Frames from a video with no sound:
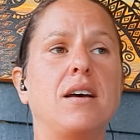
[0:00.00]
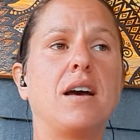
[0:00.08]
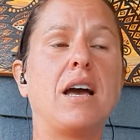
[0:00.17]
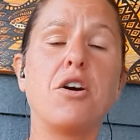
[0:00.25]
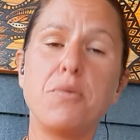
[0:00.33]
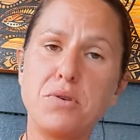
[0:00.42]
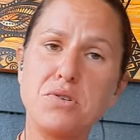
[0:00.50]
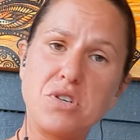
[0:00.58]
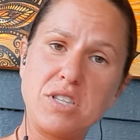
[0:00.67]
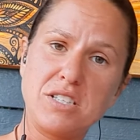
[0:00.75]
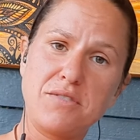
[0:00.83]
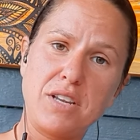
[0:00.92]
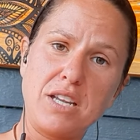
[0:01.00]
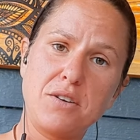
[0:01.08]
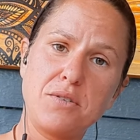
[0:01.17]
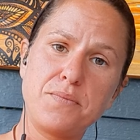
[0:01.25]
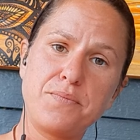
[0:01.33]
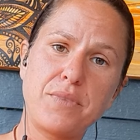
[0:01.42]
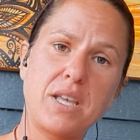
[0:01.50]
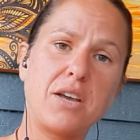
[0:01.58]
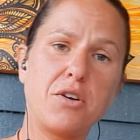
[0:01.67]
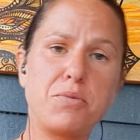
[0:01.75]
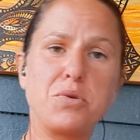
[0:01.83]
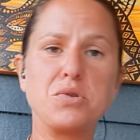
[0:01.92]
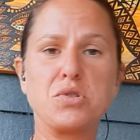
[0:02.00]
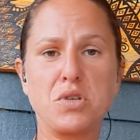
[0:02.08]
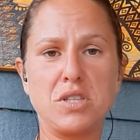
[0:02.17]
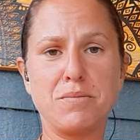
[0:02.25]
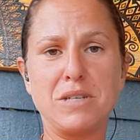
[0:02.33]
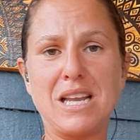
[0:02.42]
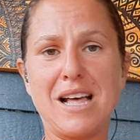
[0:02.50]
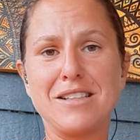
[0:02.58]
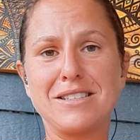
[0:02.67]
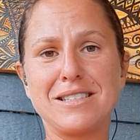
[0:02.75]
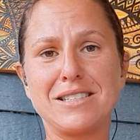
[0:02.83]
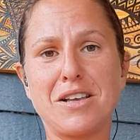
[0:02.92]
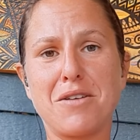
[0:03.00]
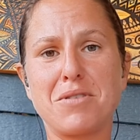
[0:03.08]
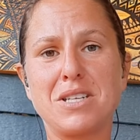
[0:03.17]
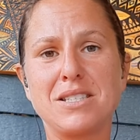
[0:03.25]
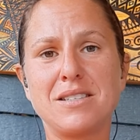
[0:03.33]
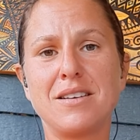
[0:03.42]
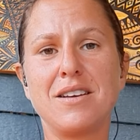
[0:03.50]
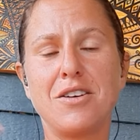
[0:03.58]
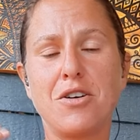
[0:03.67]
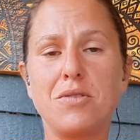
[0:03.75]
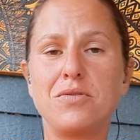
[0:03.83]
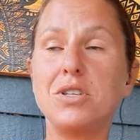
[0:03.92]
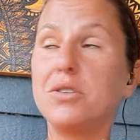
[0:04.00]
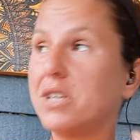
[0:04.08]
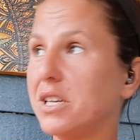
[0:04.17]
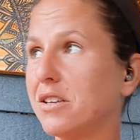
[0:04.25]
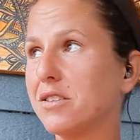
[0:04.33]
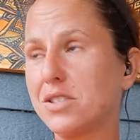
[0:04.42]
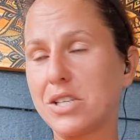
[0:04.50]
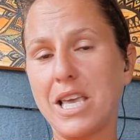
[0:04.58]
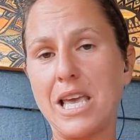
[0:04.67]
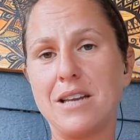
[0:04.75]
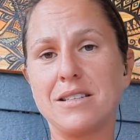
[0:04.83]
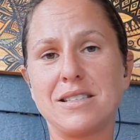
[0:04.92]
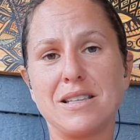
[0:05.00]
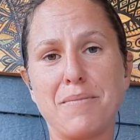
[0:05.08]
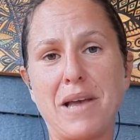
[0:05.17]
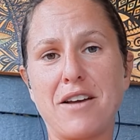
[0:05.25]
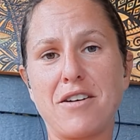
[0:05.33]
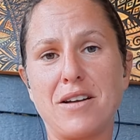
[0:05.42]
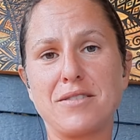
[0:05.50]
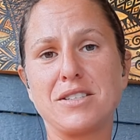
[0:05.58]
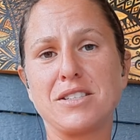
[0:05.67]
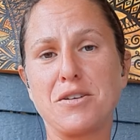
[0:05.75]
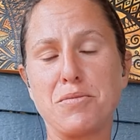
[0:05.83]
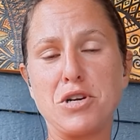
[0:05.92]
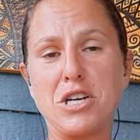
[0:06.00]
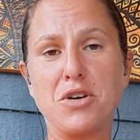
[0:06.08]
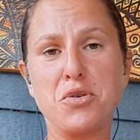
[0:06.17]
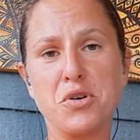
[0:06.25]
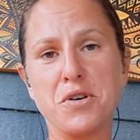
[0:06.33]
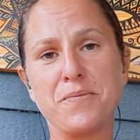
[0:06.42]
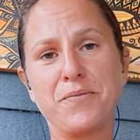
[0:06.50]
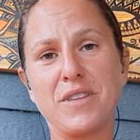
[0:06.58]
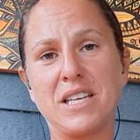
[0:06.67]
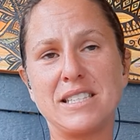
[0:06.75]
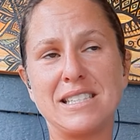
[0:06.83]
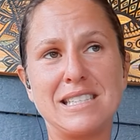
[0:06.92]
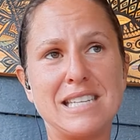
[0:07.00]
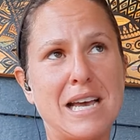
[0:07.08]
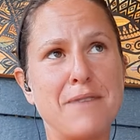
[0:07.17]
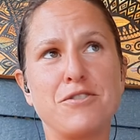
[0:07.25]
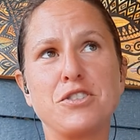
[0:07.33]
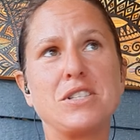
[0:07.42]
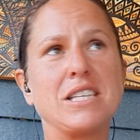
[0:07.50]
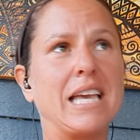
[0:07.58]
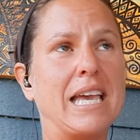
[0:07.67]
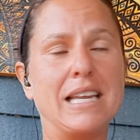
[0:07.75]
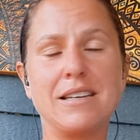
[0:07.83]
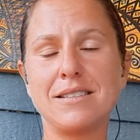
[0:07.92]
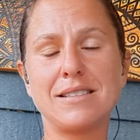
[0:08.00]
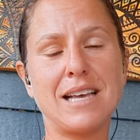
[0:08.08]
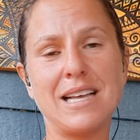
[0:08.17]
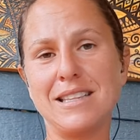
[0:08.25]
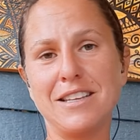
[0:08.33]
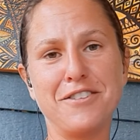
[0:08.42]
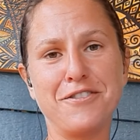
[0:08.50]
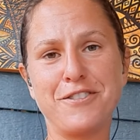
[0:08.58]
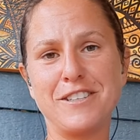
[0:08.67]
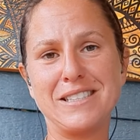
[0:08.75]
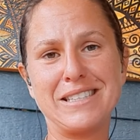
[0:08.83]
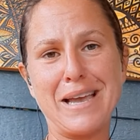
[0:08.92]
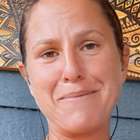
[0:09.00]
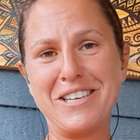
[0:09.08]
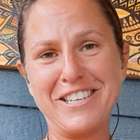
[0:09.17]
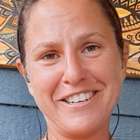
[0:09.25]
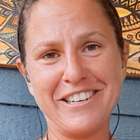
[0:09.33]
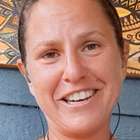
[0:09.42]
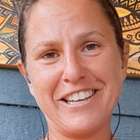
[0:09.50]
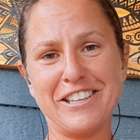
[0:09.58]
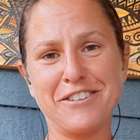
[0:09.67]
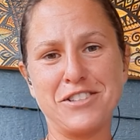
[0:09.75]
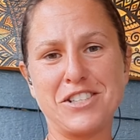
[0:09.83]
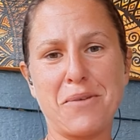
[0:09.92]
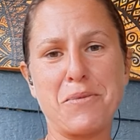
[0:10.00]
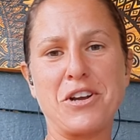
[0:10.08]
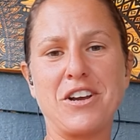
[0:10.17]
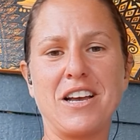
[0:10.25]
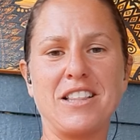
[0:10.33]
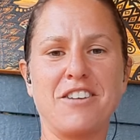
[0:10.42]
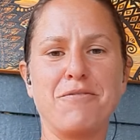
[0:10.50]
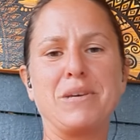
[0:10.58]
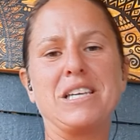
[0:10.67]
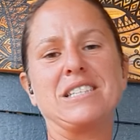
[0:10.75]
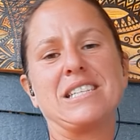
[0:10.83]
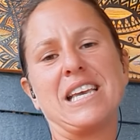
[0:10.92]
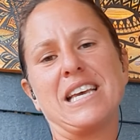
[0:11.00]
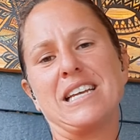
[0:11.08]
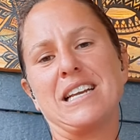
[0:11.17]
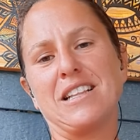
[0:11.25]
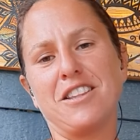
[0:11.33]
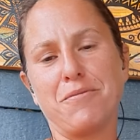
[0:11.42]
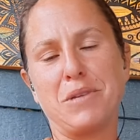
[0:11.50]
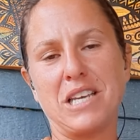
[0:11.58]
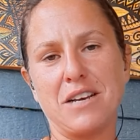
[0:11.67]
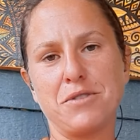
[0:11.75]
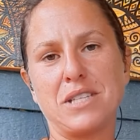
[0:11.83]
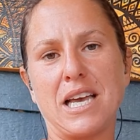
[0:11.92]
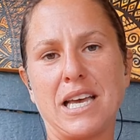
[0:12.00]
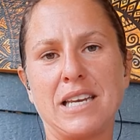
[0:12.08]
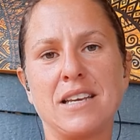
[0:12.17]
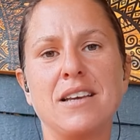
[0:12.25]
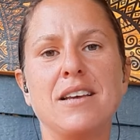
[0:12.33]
I hope you enjoyed this video. I hope you enjoyed the mandalas as always. Hopefully you can hear the cicadas in the background because they're pretty cool. It's time for cicadas. I love this time of year. I love summer. I love being tan. I love being outside.